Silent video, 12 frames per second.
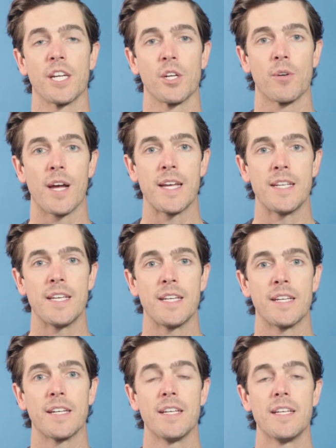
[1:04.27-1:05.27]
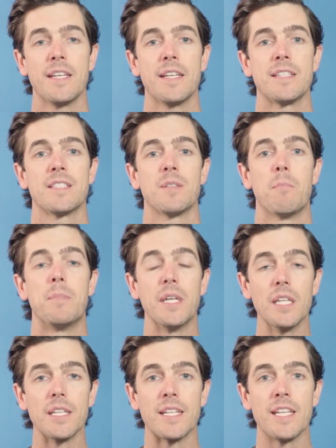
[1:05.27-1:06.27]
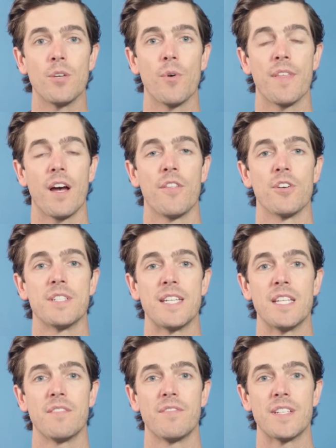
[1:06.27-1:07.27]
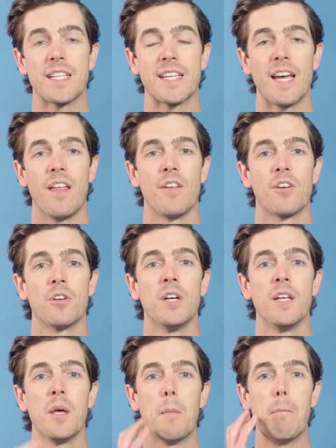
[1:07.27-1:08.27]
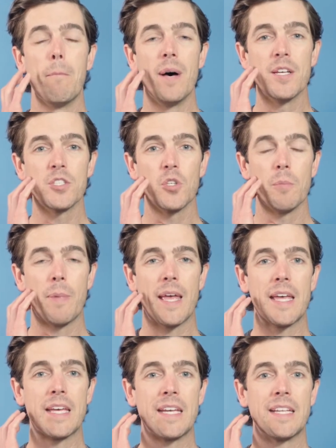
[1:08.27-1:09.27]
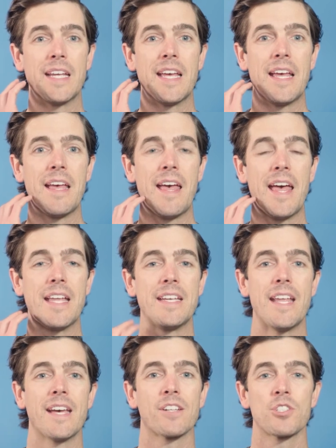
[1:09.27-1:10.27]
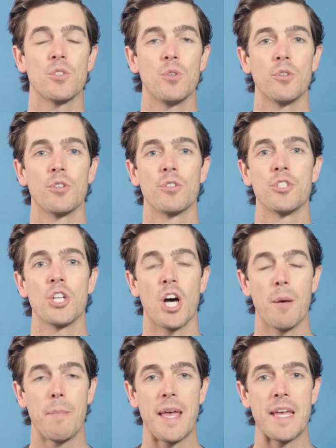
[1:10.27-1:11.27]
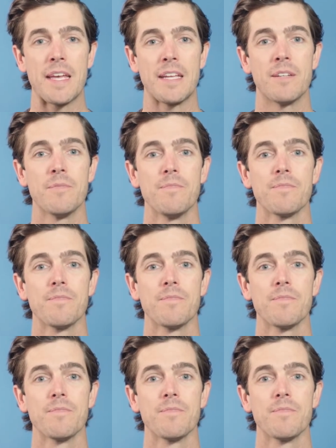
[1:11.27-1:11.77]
and grinding, stability with how their teeth fit together, muscle pain, head, neck, shoulder, jaw pain.